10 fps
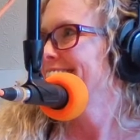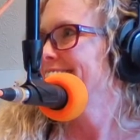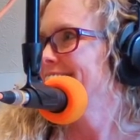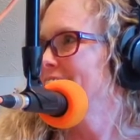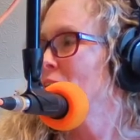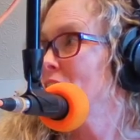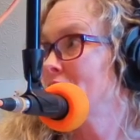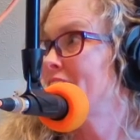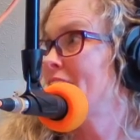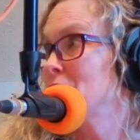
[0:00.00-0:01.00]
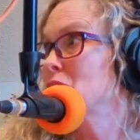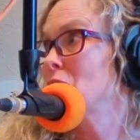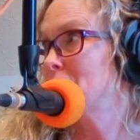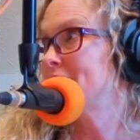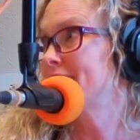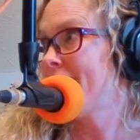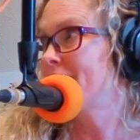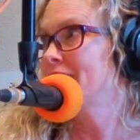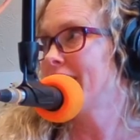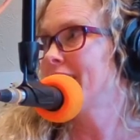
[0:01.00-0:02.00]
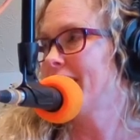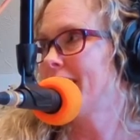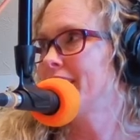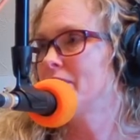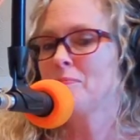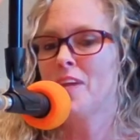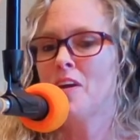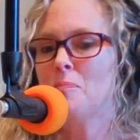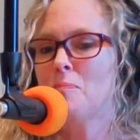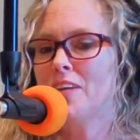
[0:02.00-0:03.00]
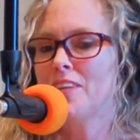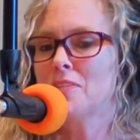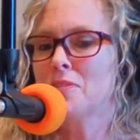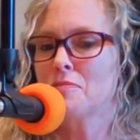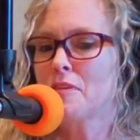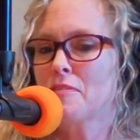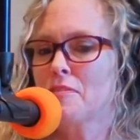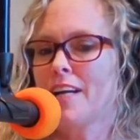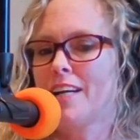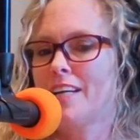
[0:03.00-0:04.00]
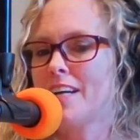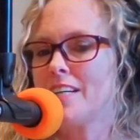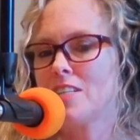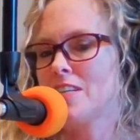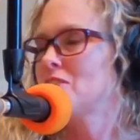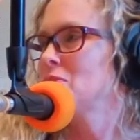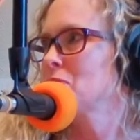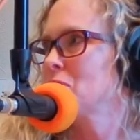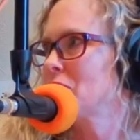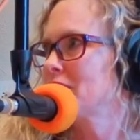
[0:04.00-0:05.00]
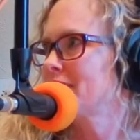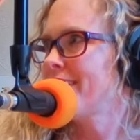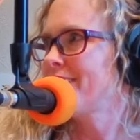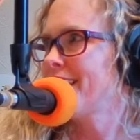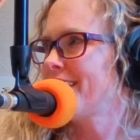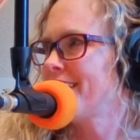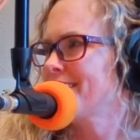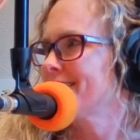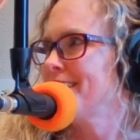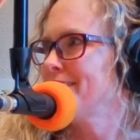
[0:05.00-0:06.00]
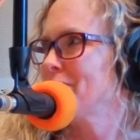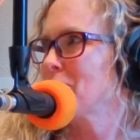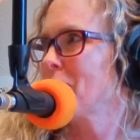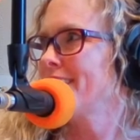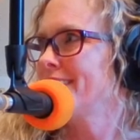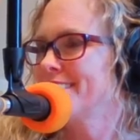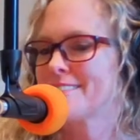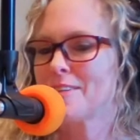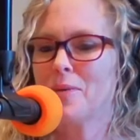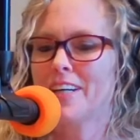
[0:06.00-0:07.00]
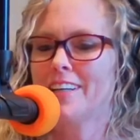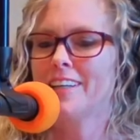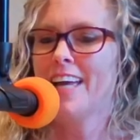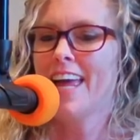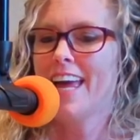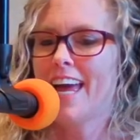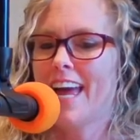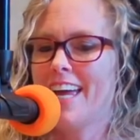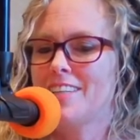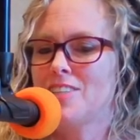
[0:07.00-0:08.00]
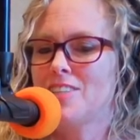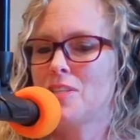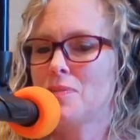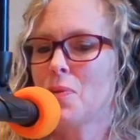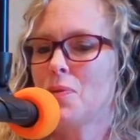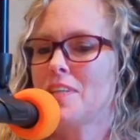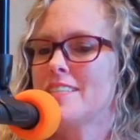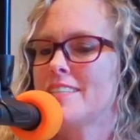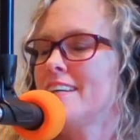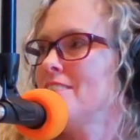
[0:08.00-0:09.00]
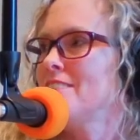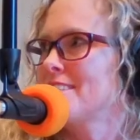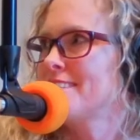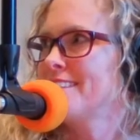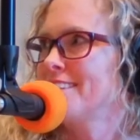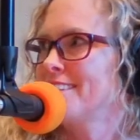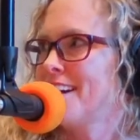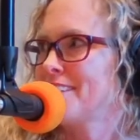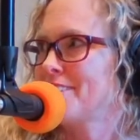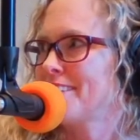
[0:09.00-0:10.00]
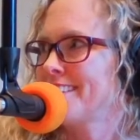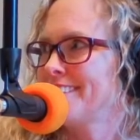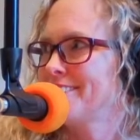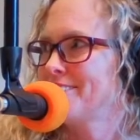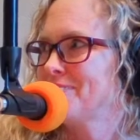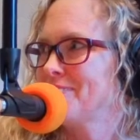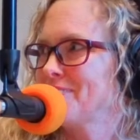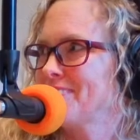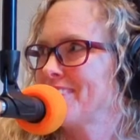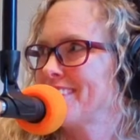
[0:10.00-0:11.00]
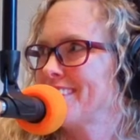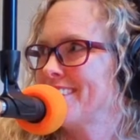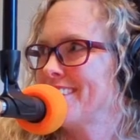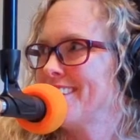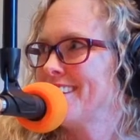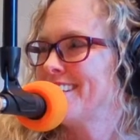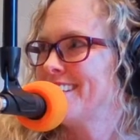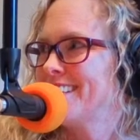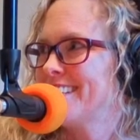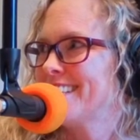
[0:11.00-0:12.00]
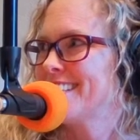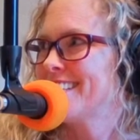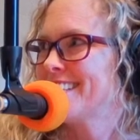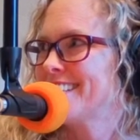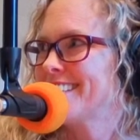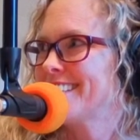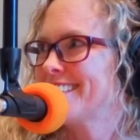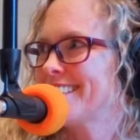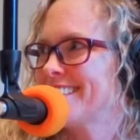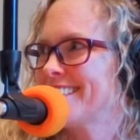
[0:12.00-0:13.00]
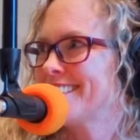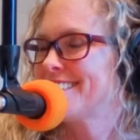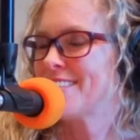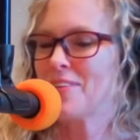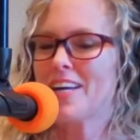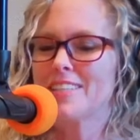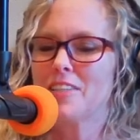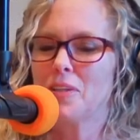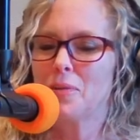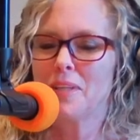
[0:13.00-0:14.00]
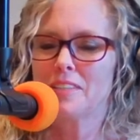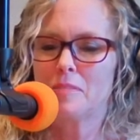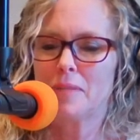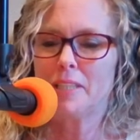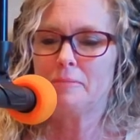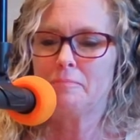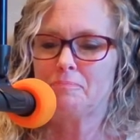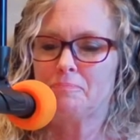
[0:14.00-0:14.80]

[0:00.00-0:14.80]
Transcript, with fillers: right? That's well, that was going to be Saturday night. Plan. But this was for Friday night. She said she was going to stay the night at Steve or Brian somewhere and she was going to Steve's to see Elijah. Uh, yeah. So that's a little weird to me.